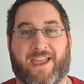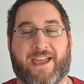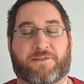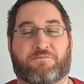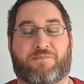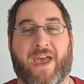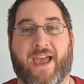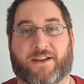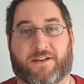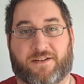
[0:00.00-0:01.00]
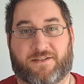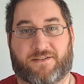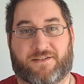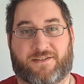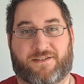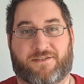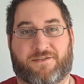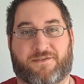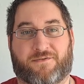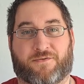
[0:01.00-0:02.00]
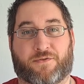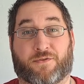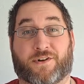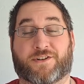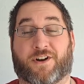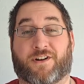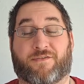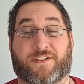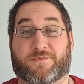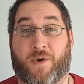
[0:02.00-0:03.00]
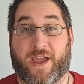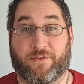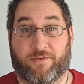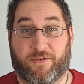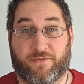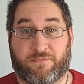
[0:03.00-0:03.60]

and beg for the return of his wife.